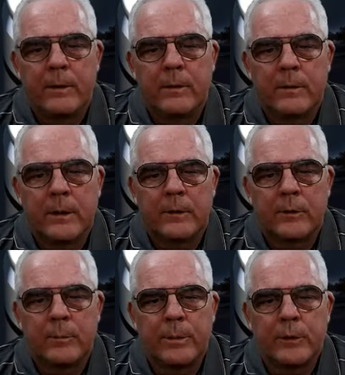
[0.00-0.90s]
Okay, so
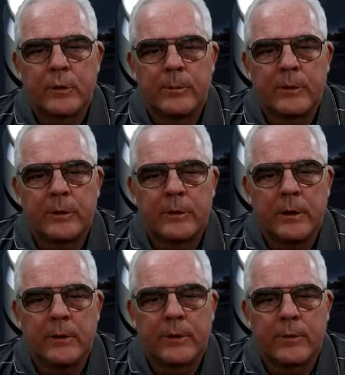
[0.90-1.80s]
bishop to
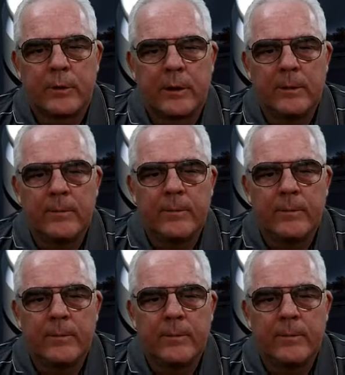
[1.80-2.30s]
d3.